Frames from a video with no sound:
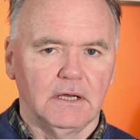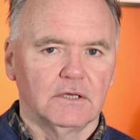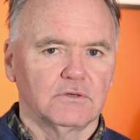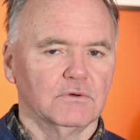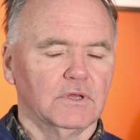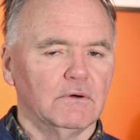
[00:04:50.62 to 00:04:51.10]

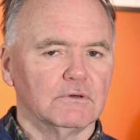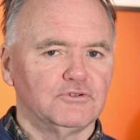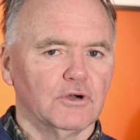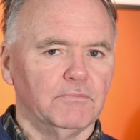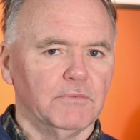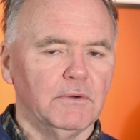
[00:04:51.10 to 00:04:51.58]
So our
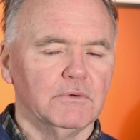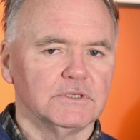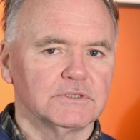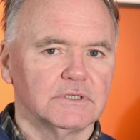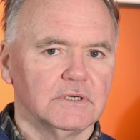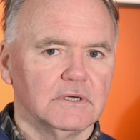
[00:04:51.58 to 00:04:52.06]
job now
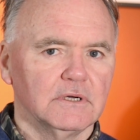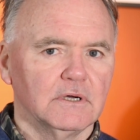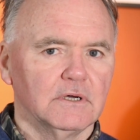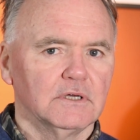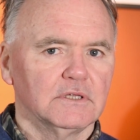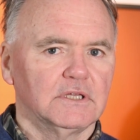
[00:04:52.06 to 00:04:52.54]
is
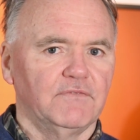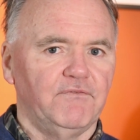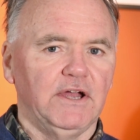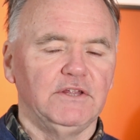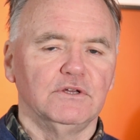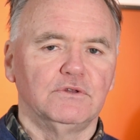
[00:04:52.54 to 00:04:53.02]
to
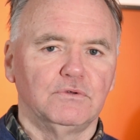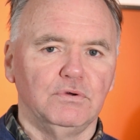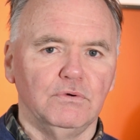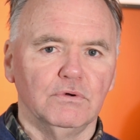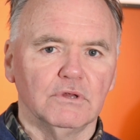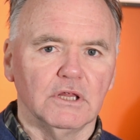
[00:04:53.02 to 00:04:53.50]
find the
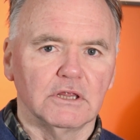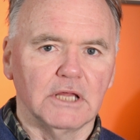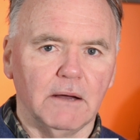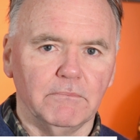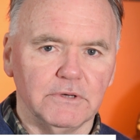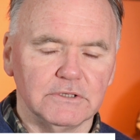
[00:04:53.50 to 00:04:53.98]
two
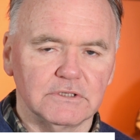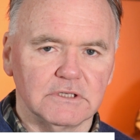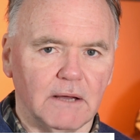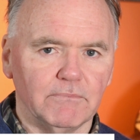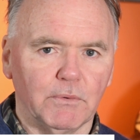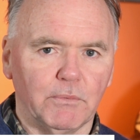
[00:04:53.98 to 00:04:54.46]
lambdas,
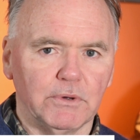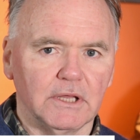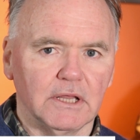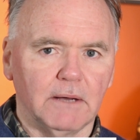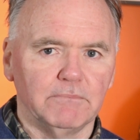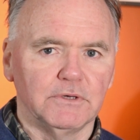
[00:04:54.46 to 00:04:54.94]
lambda 1 and
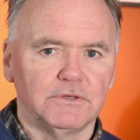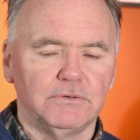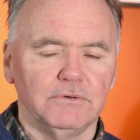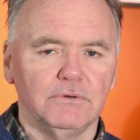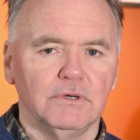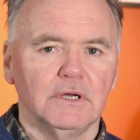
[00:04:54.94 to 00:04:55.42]
lambda
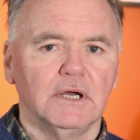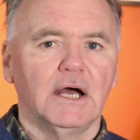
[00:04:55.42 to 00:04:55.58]
2,